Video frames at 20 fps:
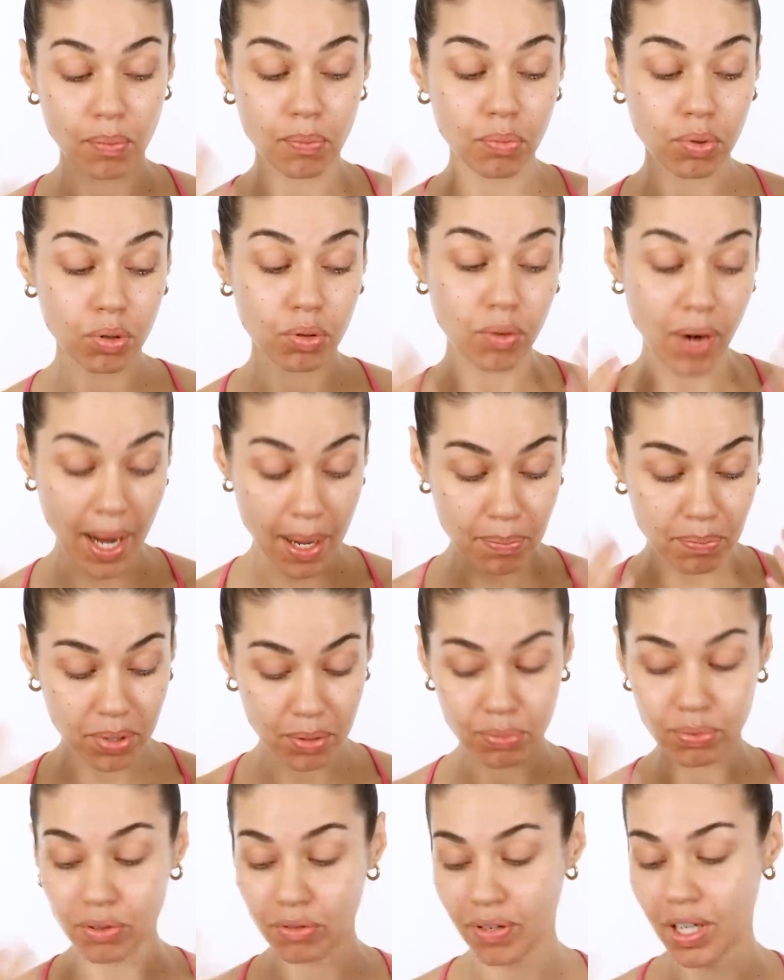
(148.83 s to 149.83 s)

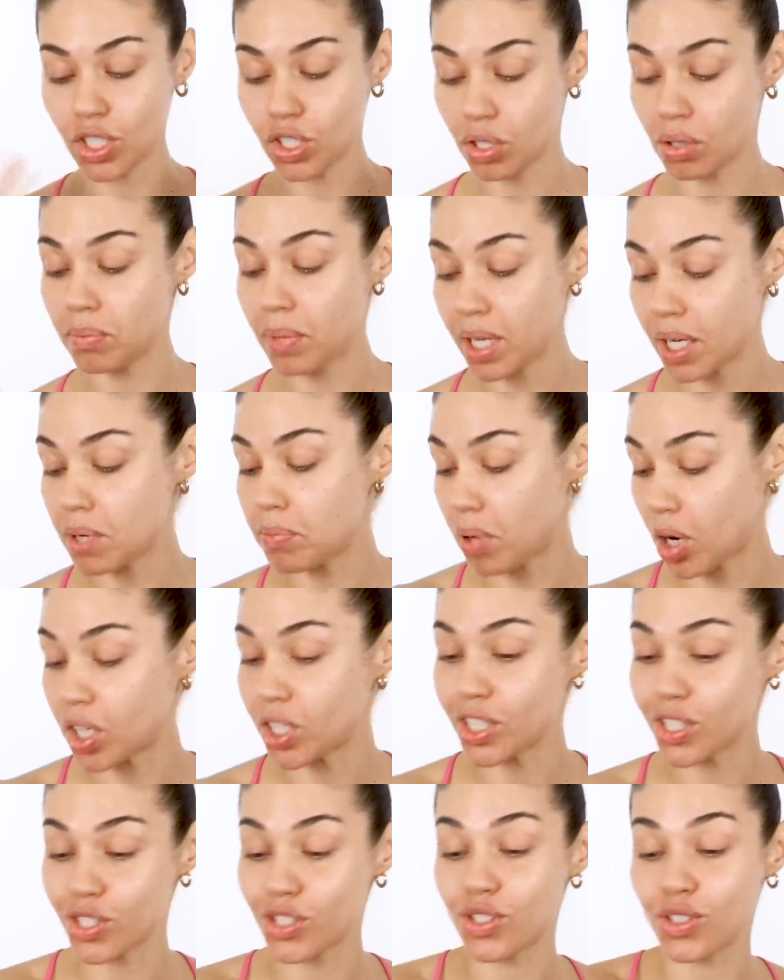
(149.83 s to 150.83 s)
prep professional makeup
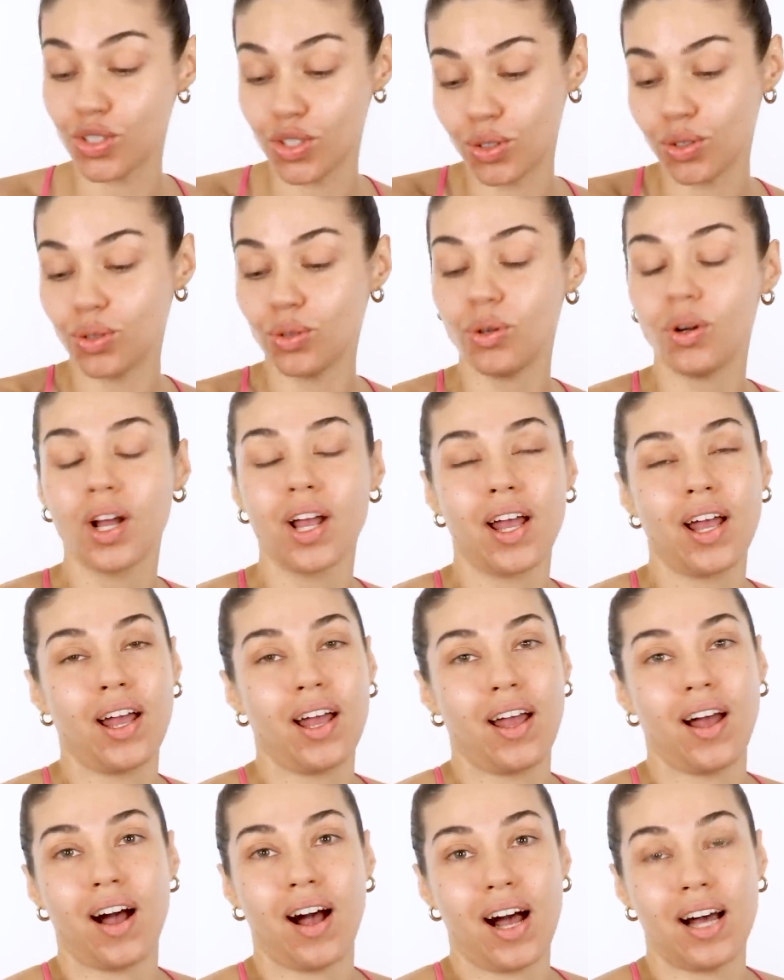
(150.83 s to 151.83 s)
artists do.
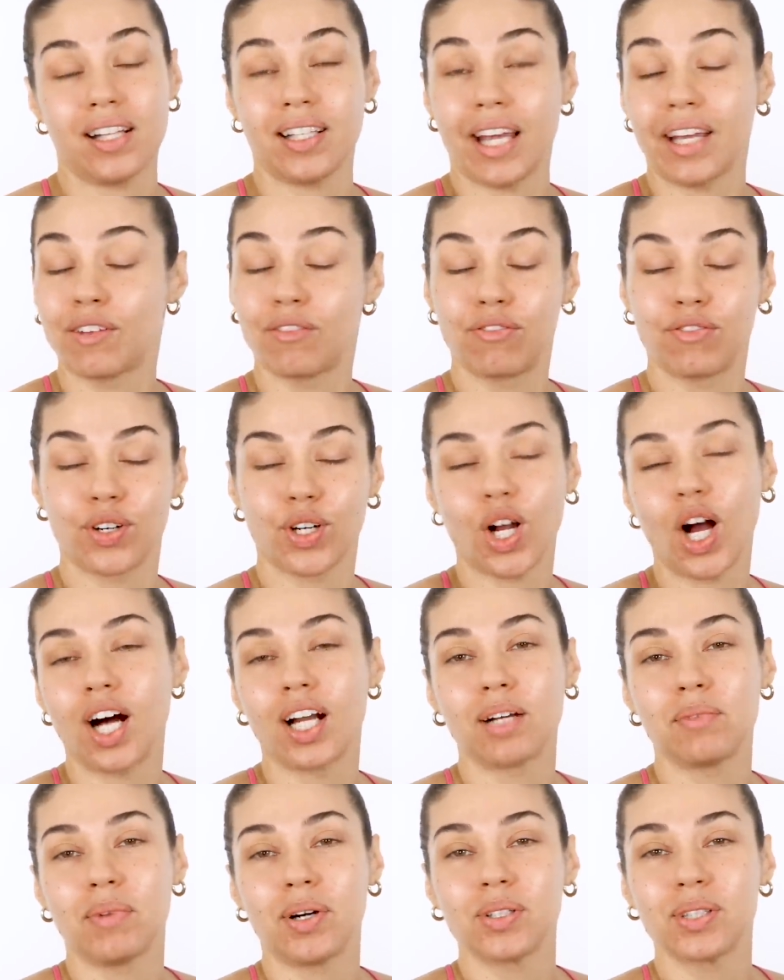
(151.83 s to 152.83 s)
I like
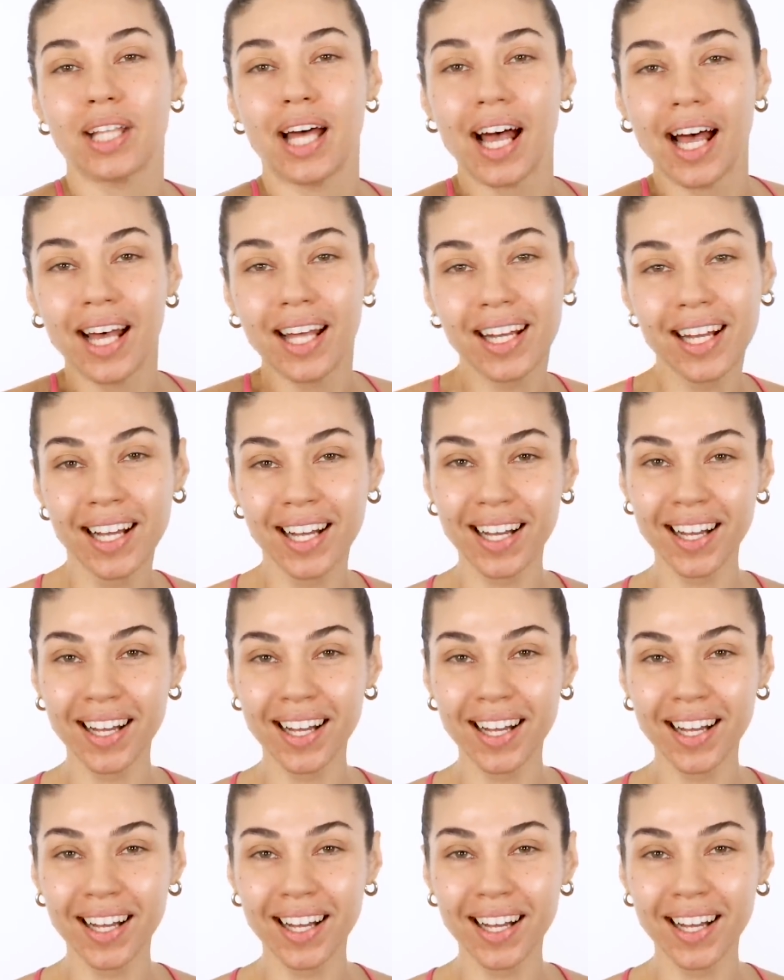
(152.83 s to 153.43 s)
forgot about that.